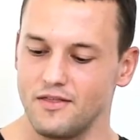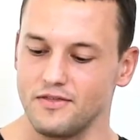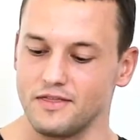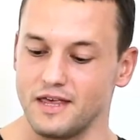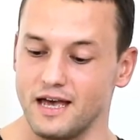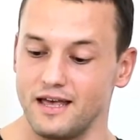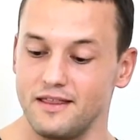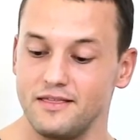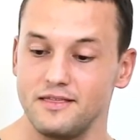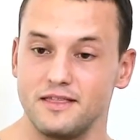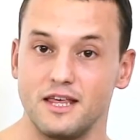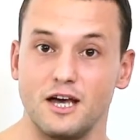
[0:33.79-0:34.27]

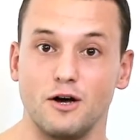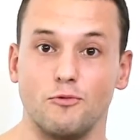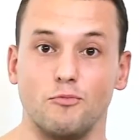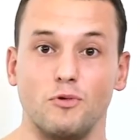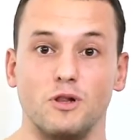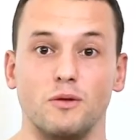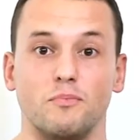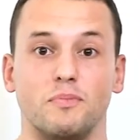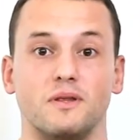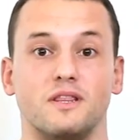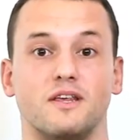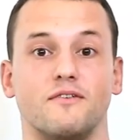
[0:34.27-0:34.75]
Then there
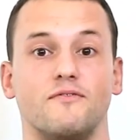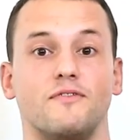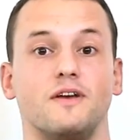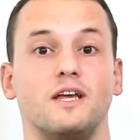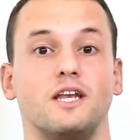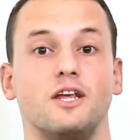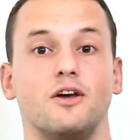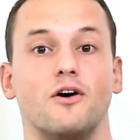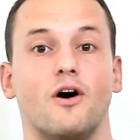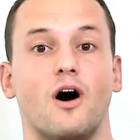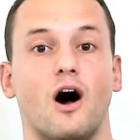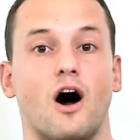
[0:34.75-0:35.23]
will be the
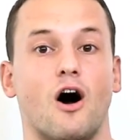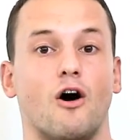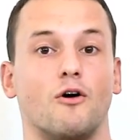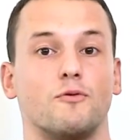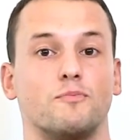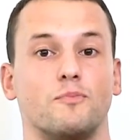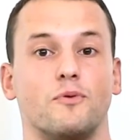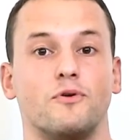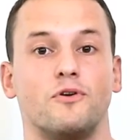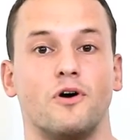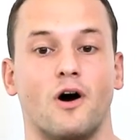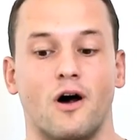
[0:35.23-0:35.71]
video
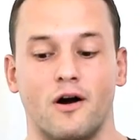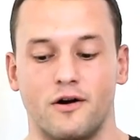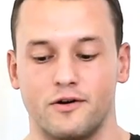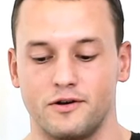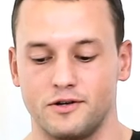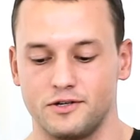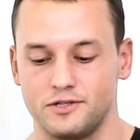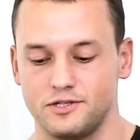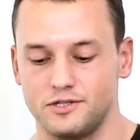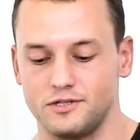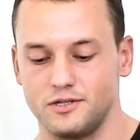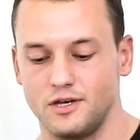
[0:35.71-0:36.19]
output
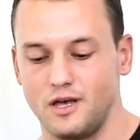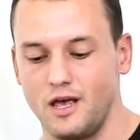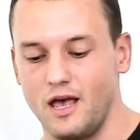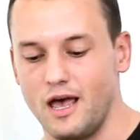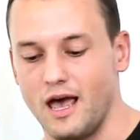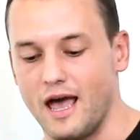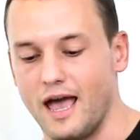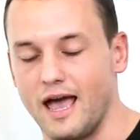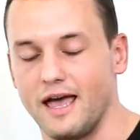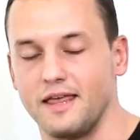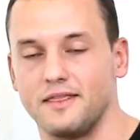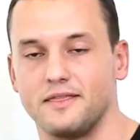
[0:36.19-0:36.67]
harness
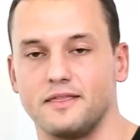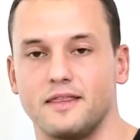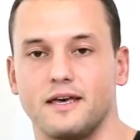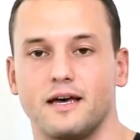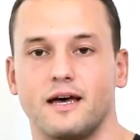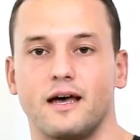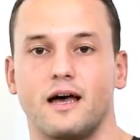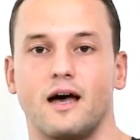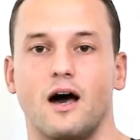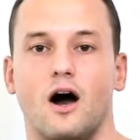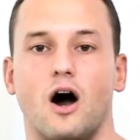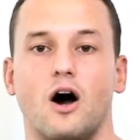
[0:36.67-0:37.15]
and
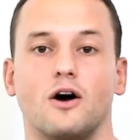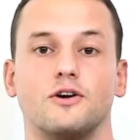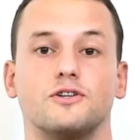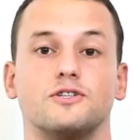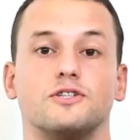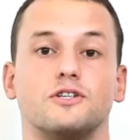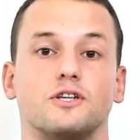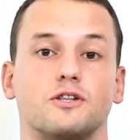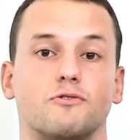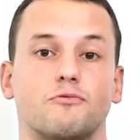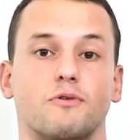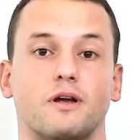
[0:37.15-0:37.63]
the
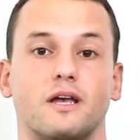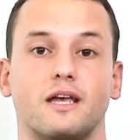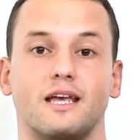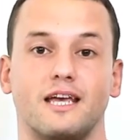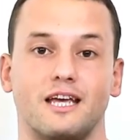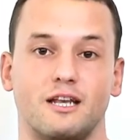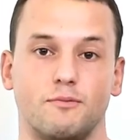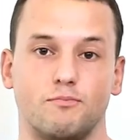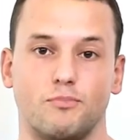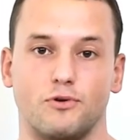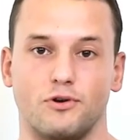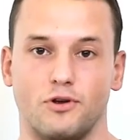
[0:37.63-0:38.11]
auxiliary
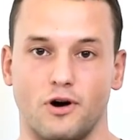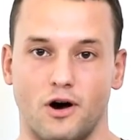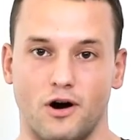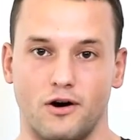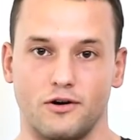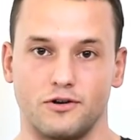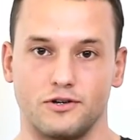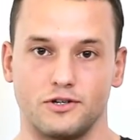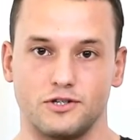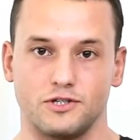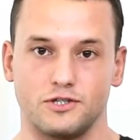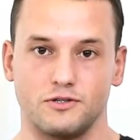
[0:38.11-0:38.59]
input
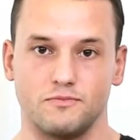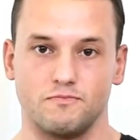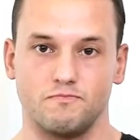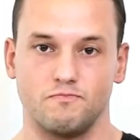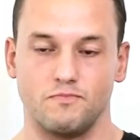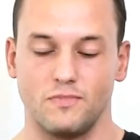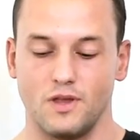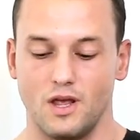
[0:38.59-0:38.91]
harness.